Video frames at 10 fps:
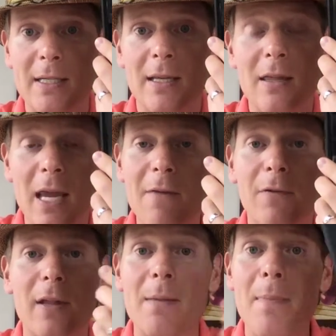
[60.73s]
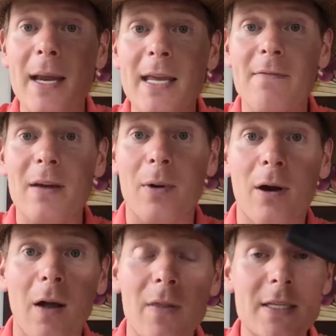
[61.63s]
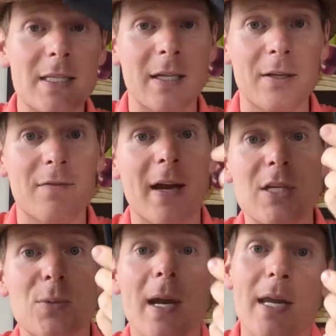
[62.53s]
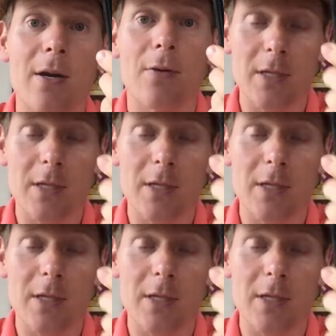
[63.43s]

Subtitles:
and thankfully, many of them are on this little device right here, the